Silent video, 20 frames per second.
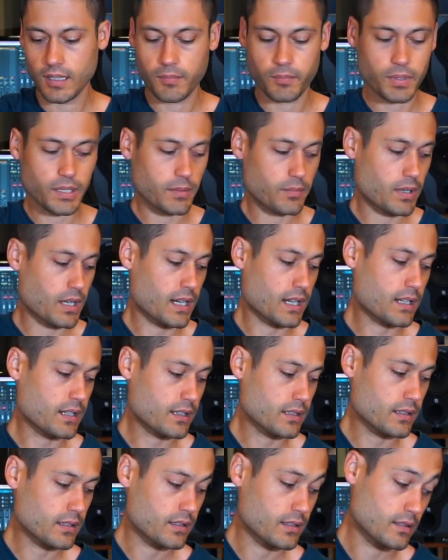B minor,
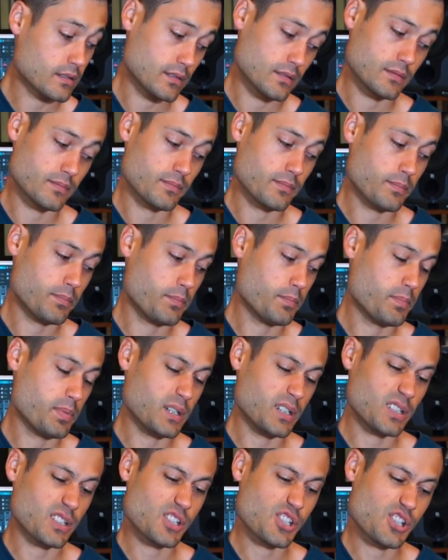
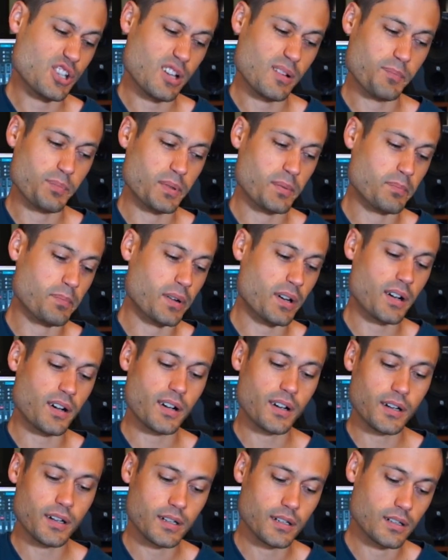big jump and
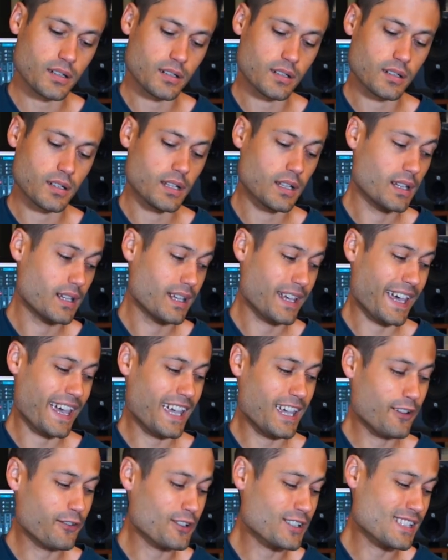bar,
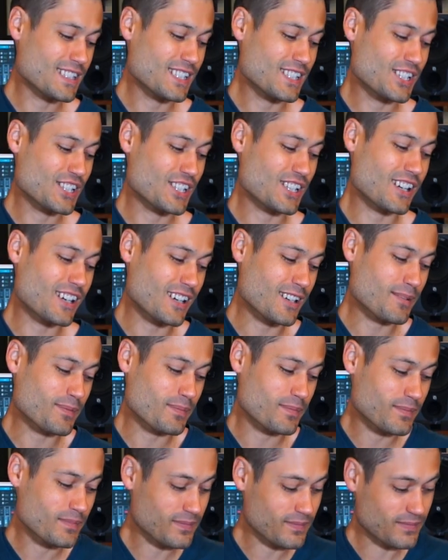A over C sharp.